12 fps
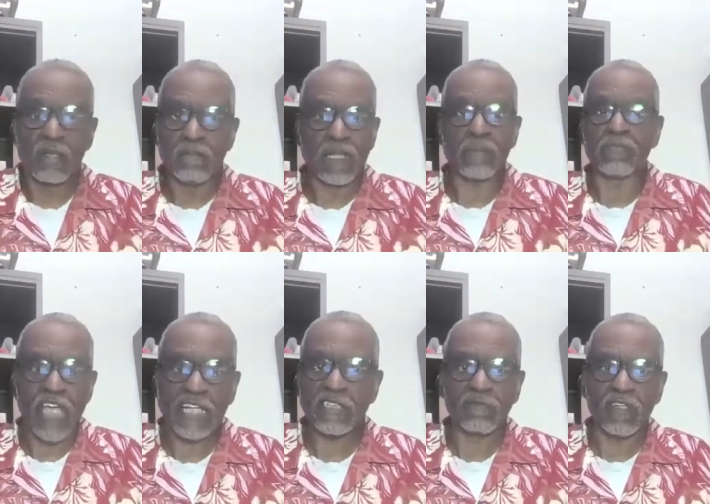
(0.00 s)
But
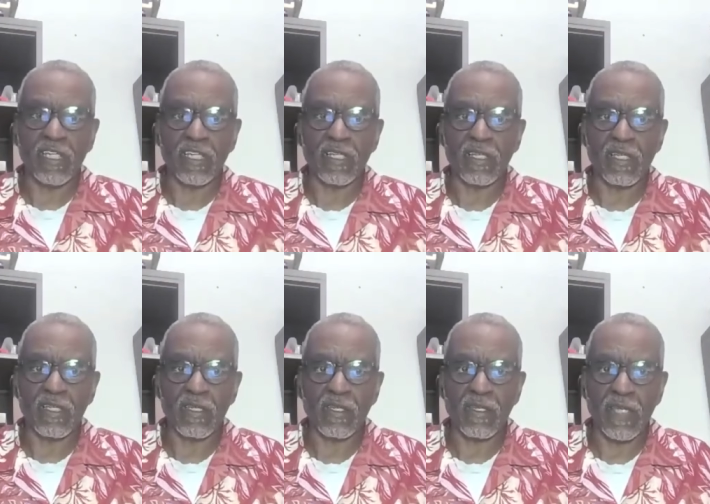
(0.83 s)
objectively,
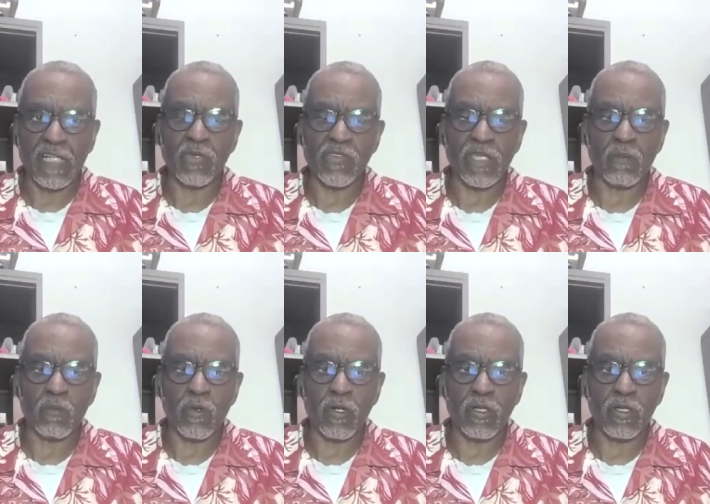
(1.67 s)
that's what they
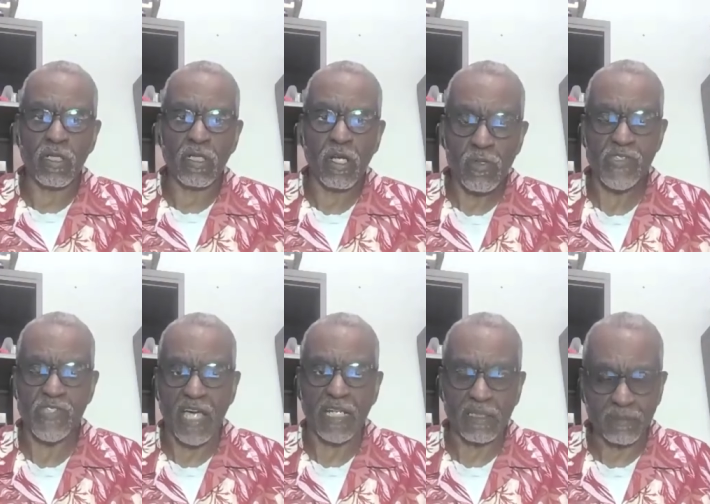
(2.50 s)
were
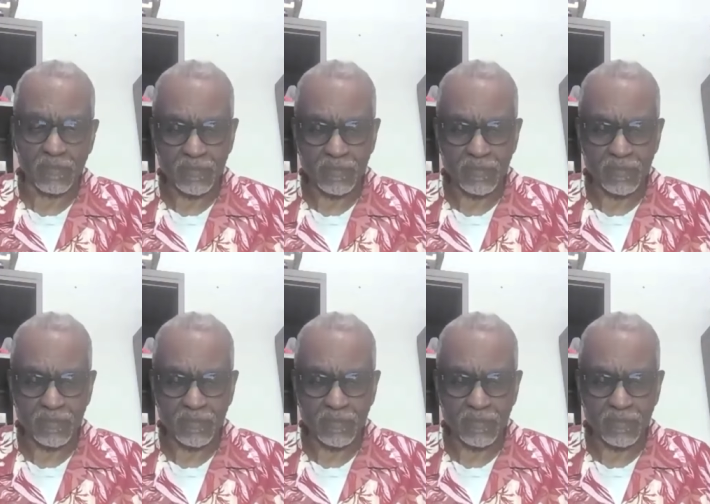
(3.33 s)
co-signing.